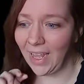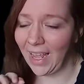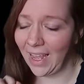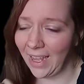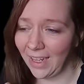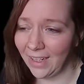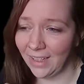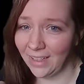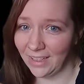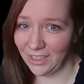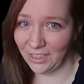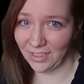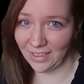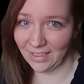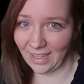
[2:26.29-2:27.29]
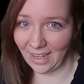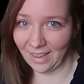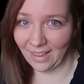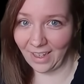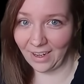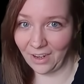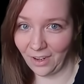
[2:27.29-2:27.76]
And let's just say
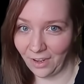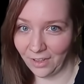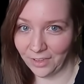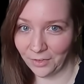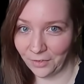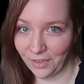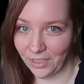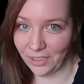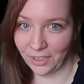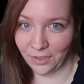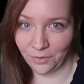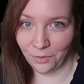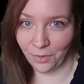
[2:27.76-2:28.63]
that caused friction